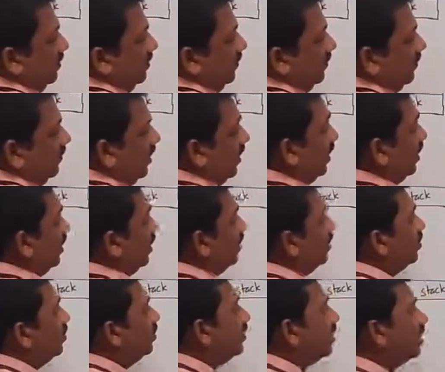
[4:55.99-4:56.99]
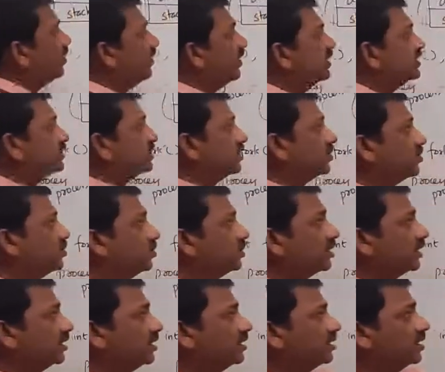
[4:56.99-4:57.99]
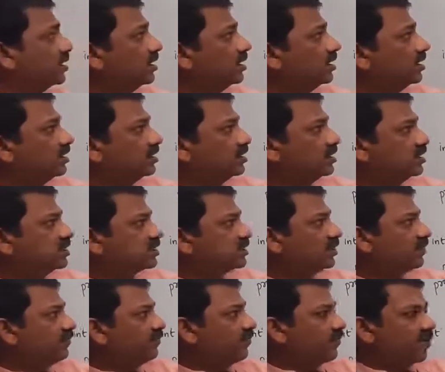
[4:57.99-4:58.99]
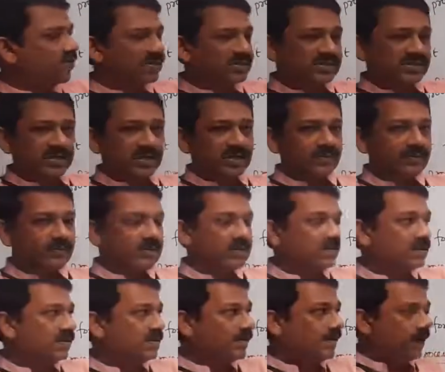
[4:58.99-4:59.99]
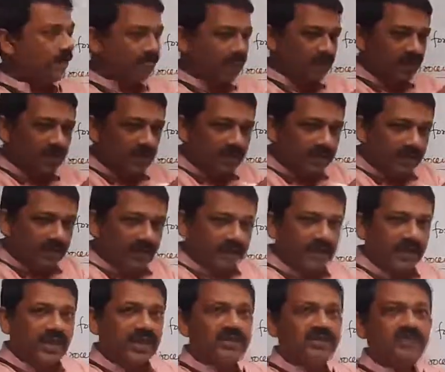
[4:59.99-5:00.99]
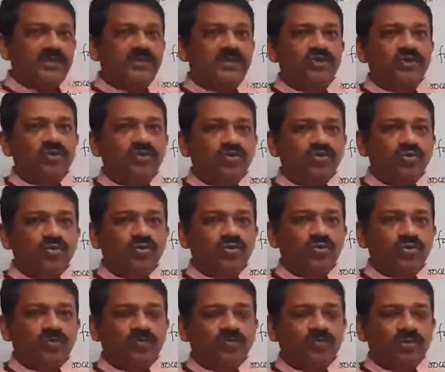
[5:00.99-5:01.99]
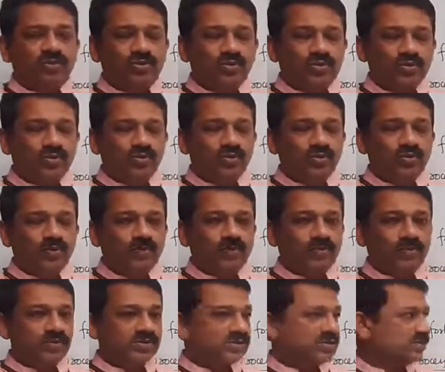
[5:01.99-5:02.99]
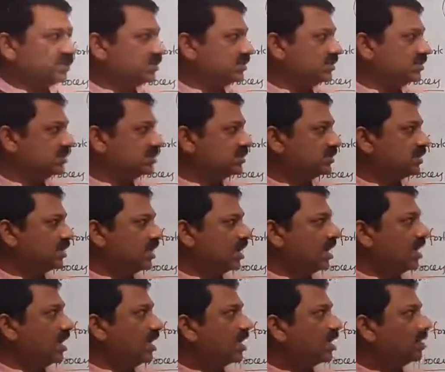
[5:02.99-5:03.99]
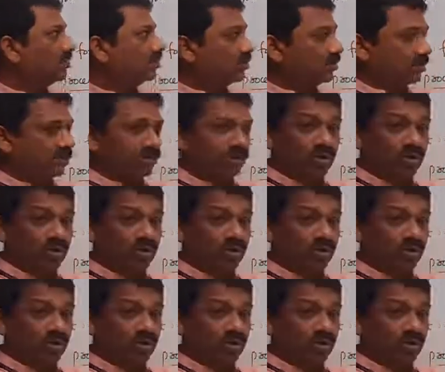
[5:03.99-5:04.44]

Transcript: When you have executed this fork statement, it created two new processes, and